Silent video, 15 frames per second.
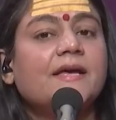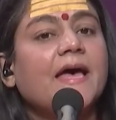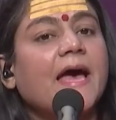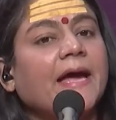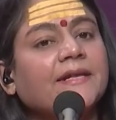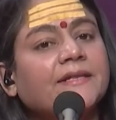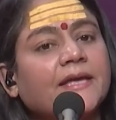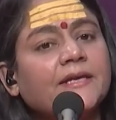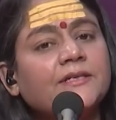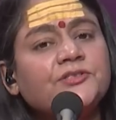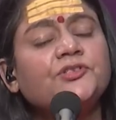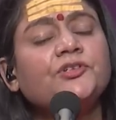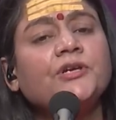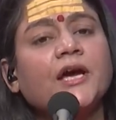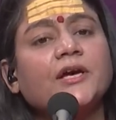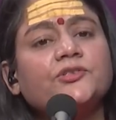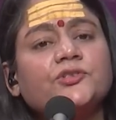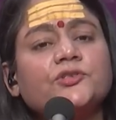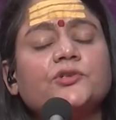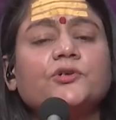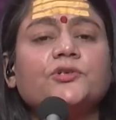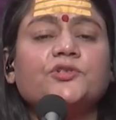And then Shri
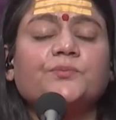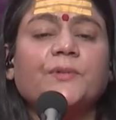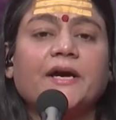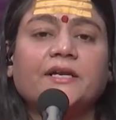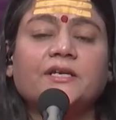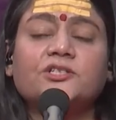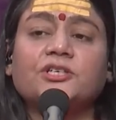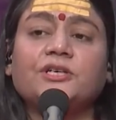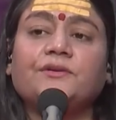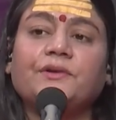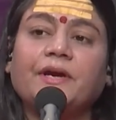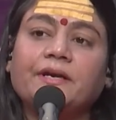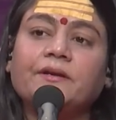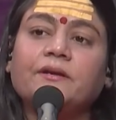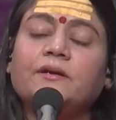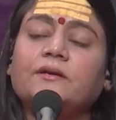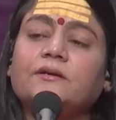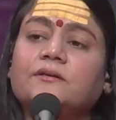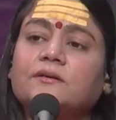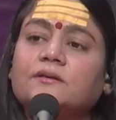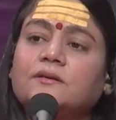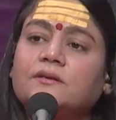Ashutosh Maharaj rendered
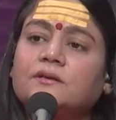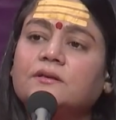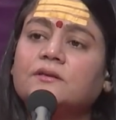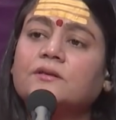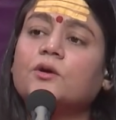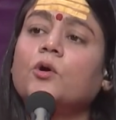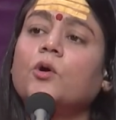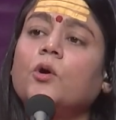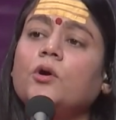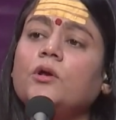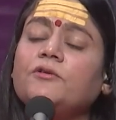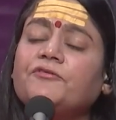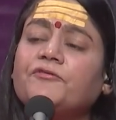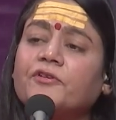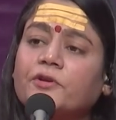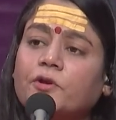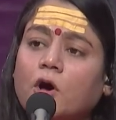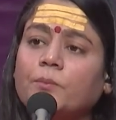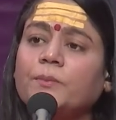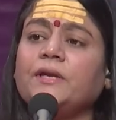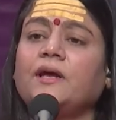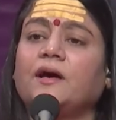the whole
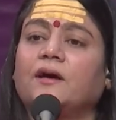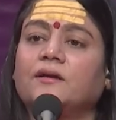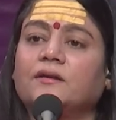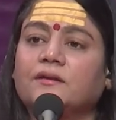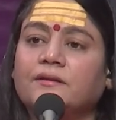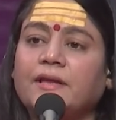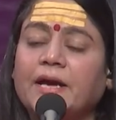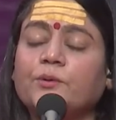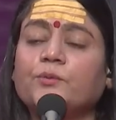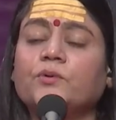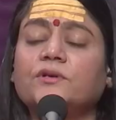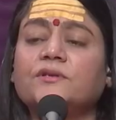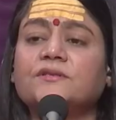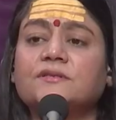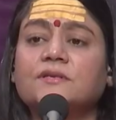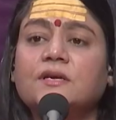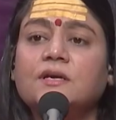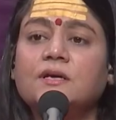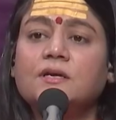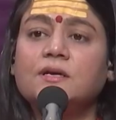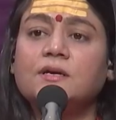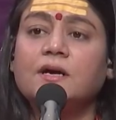phenomena that was
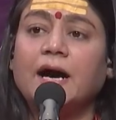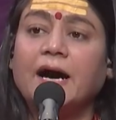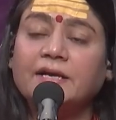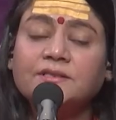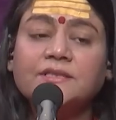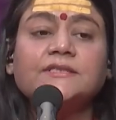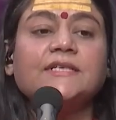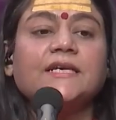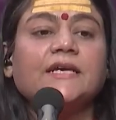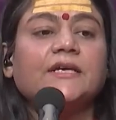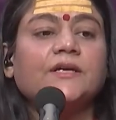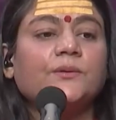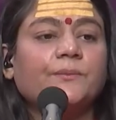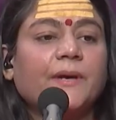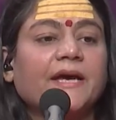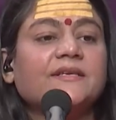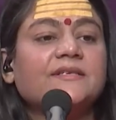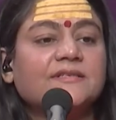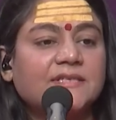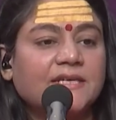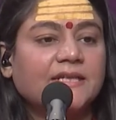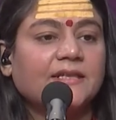undertaken by
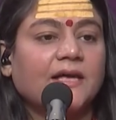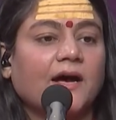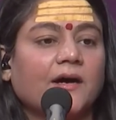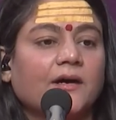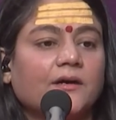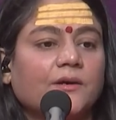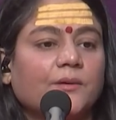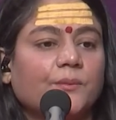Sita